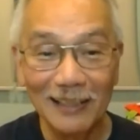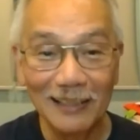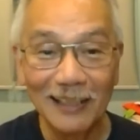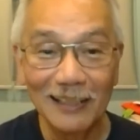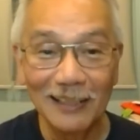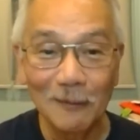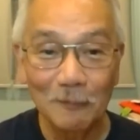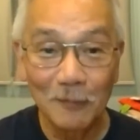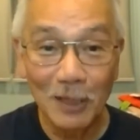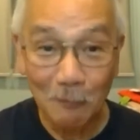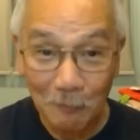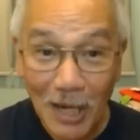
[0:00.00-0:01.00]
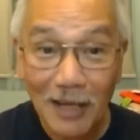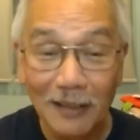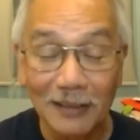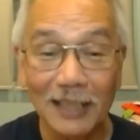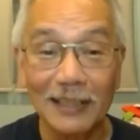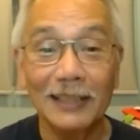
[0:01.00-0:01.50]
the, the, the, the,
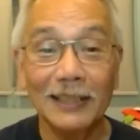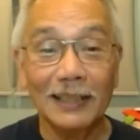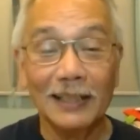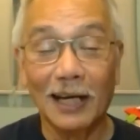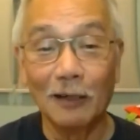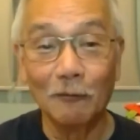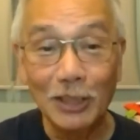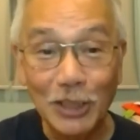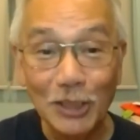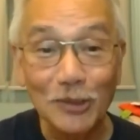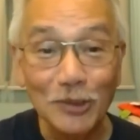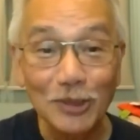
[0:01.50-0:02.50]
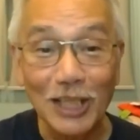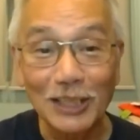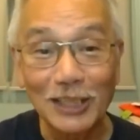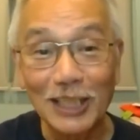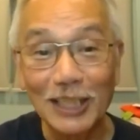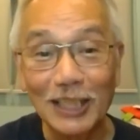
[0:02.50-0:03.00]
pair the, uh, with Jesus
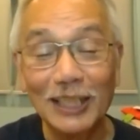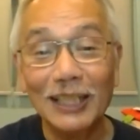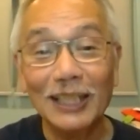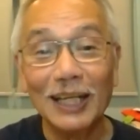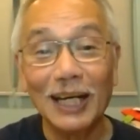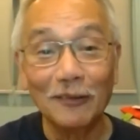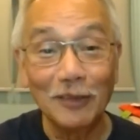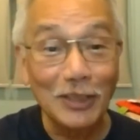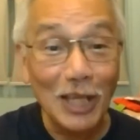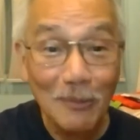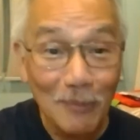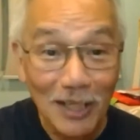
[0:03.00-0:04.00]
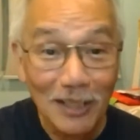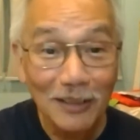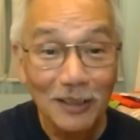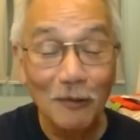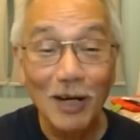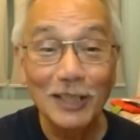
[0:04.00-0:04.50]
as the uh,
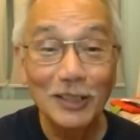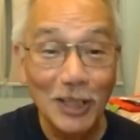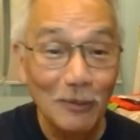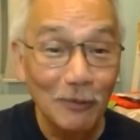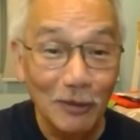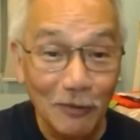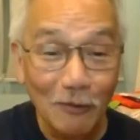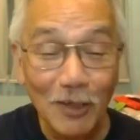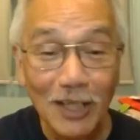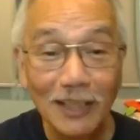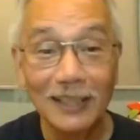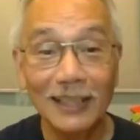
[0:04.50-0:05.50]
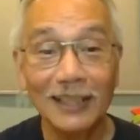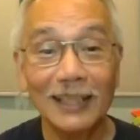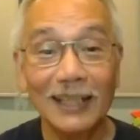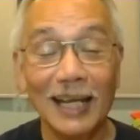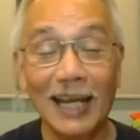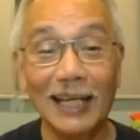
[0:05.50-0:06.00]
Redeemer, the one Redeemer of the world,
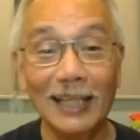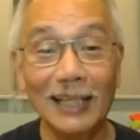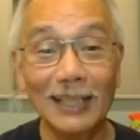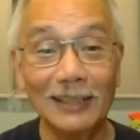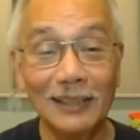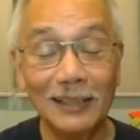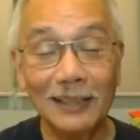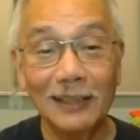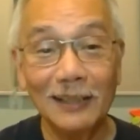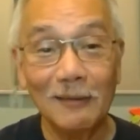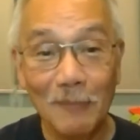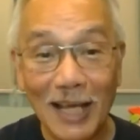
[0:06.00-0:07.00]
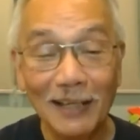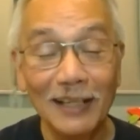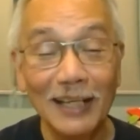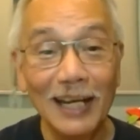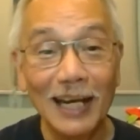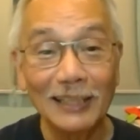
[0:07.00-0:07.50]
and
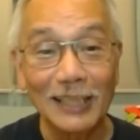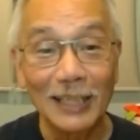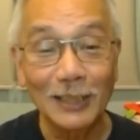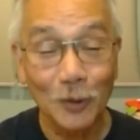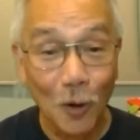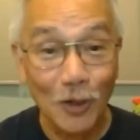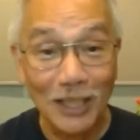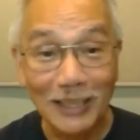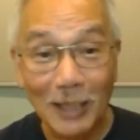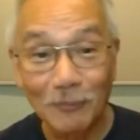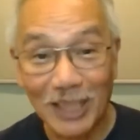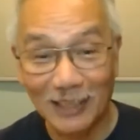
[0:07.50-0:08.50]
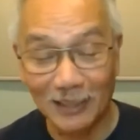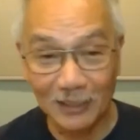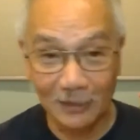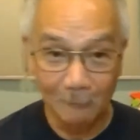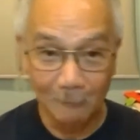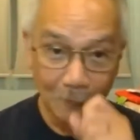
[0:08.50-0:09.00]
Mary as his
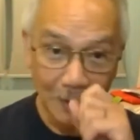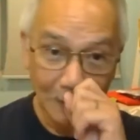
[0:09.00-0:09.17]
co-redemptrix.